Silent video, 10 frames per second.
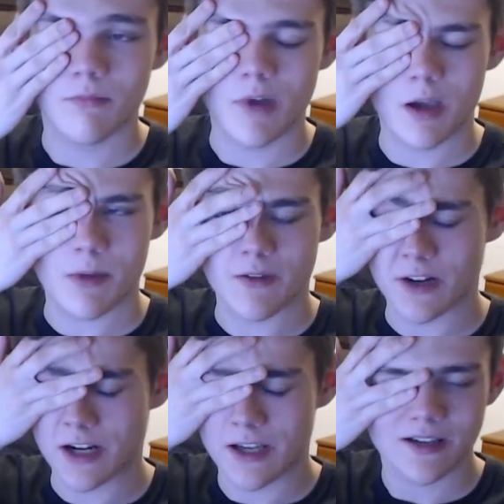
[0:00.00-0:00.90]
my
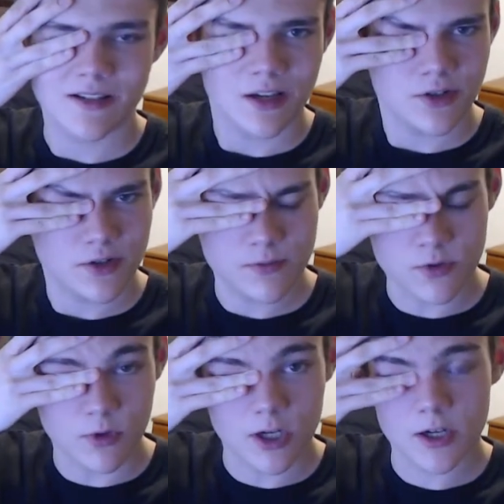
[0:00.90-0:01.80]
fried eggs. I showed up to
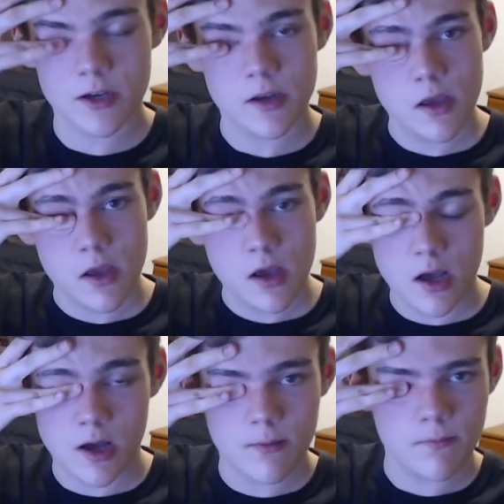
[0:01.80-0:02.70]
work.
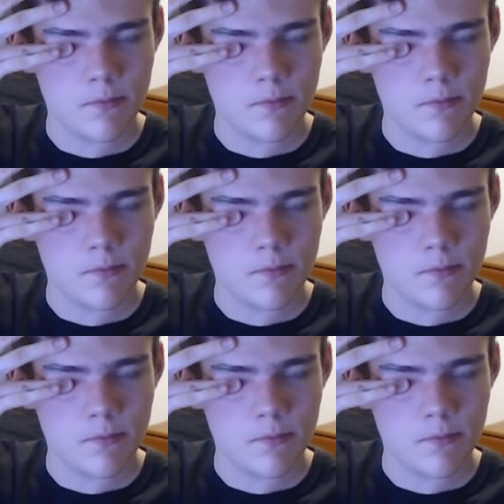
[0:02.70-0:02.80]
The